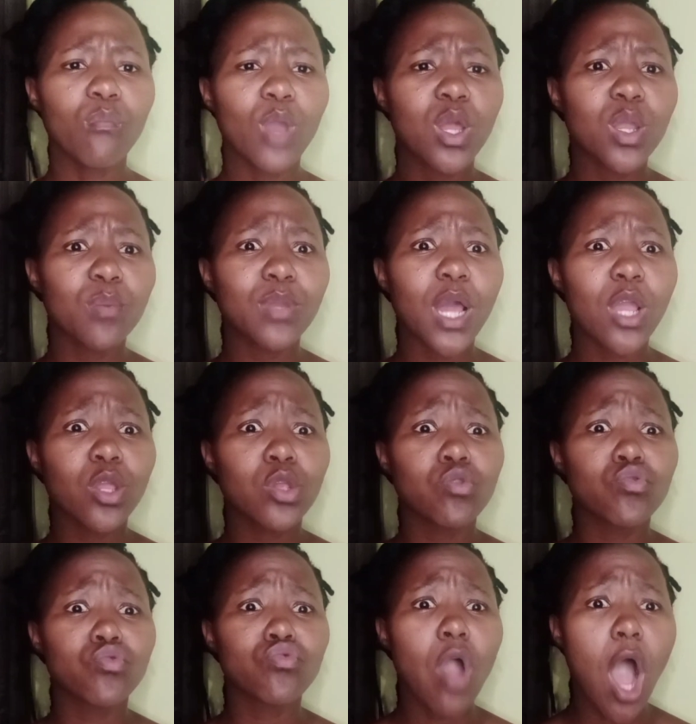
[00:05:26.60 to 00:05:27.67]
And I'm like,
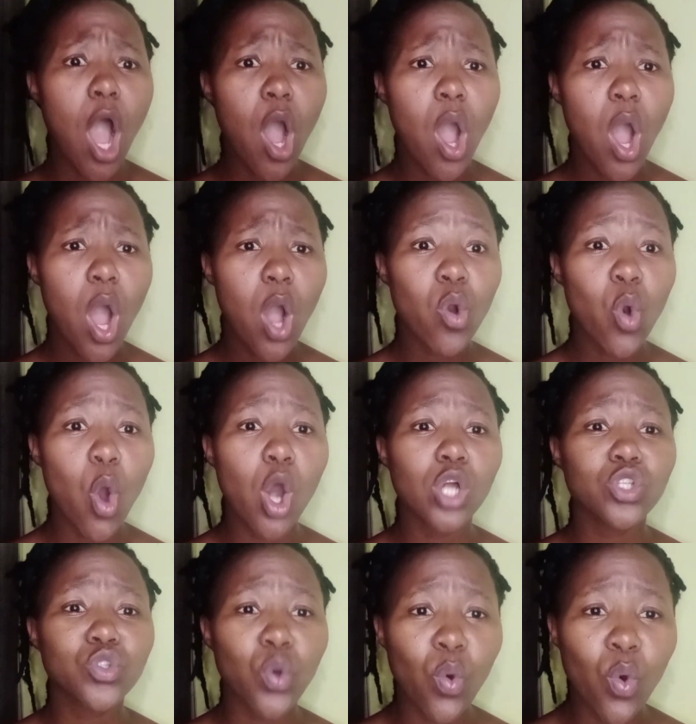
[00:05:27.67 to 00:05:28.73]
yo, go
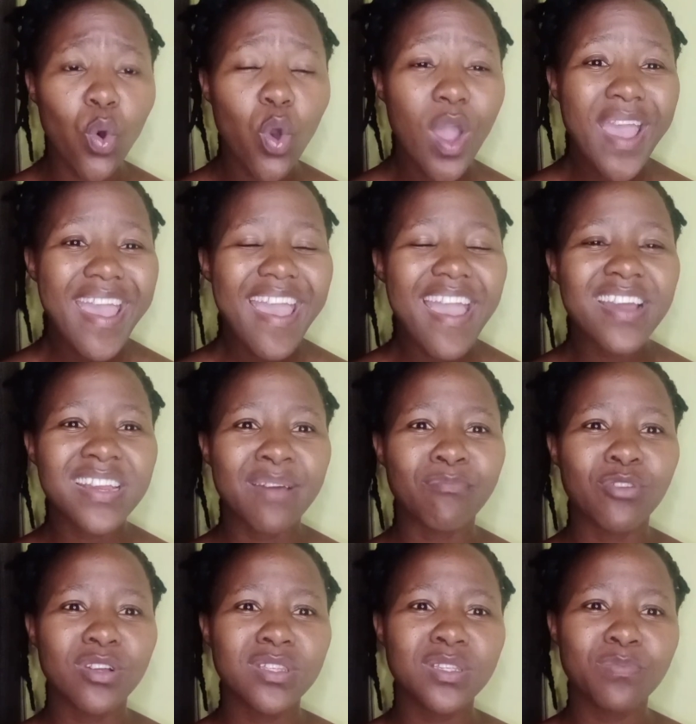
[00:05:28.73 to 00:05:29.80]
2. And
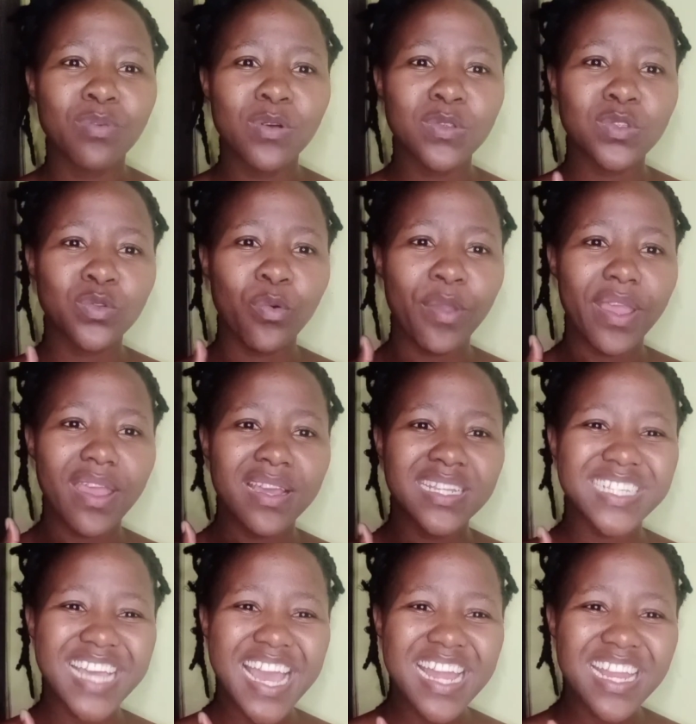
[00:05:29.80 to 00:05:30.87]
I'm not supposed to
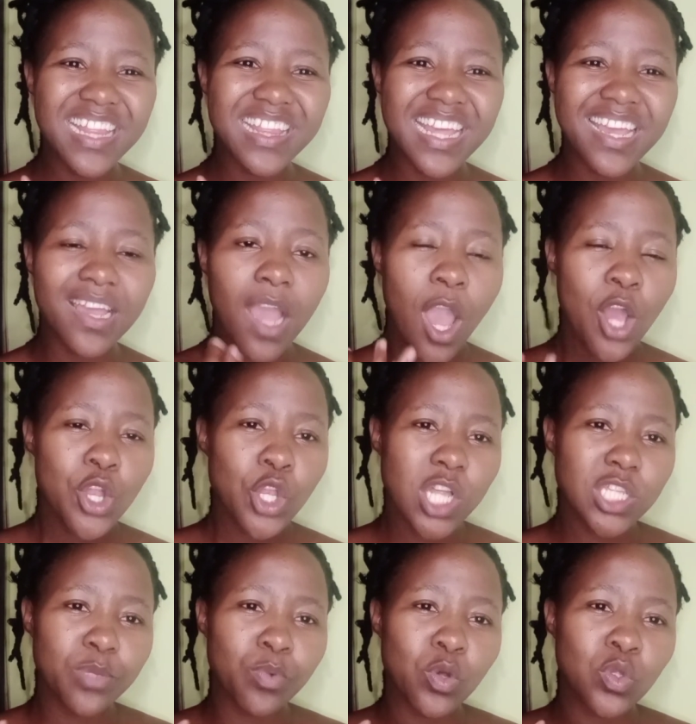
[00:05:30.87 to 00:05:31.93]
eat anything,
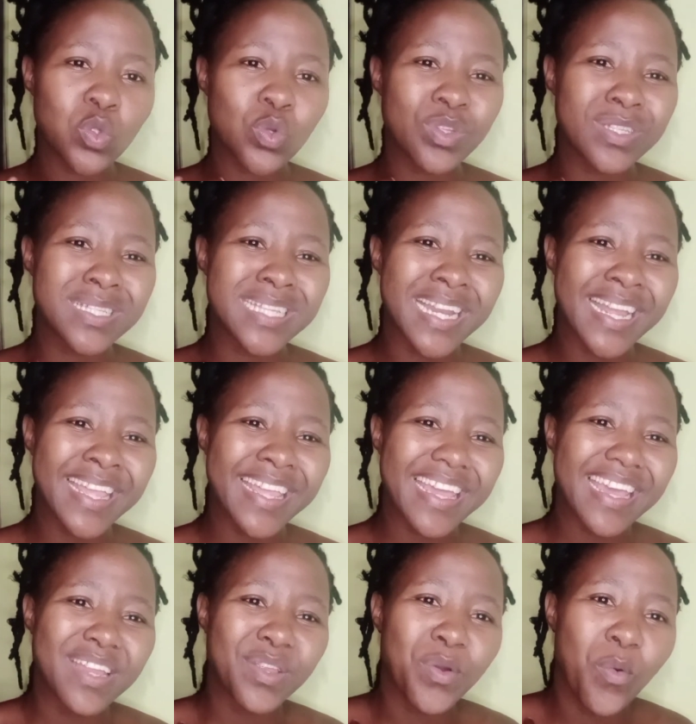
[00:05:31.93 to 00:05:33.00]
not supposed to drink
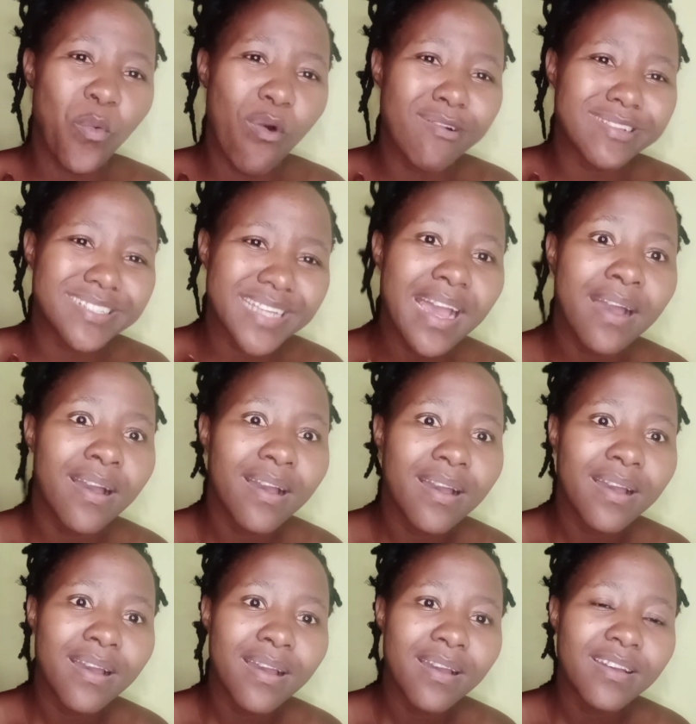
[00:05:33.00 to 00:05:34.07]
any water.
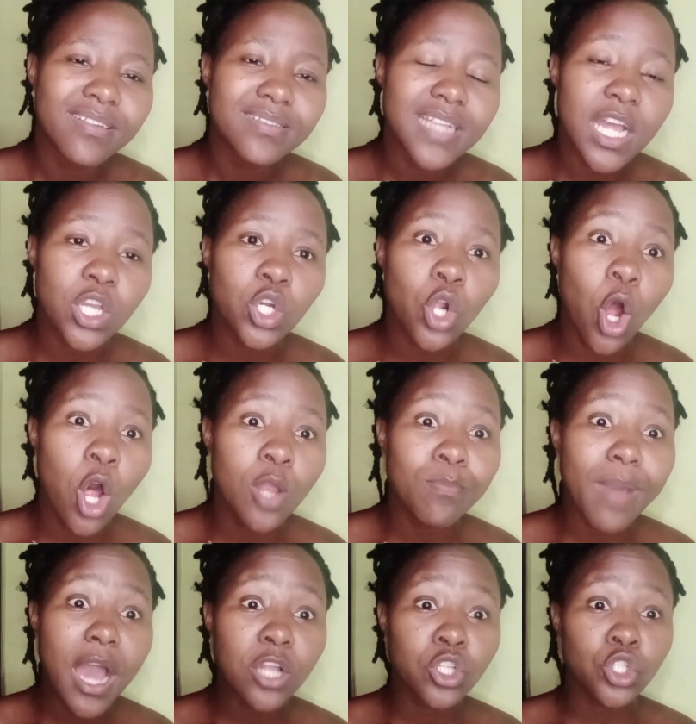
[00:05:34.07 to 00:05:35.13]
That called
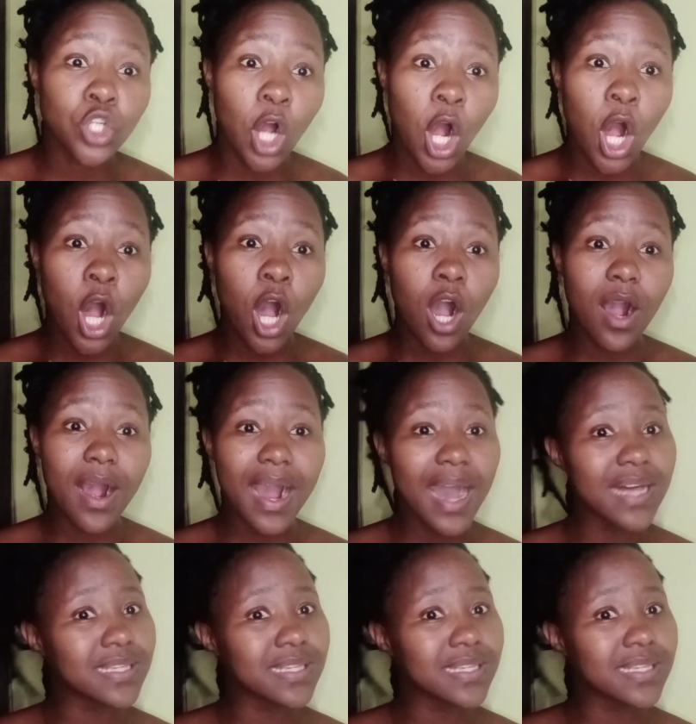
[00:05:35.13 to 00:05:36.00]
by Jong.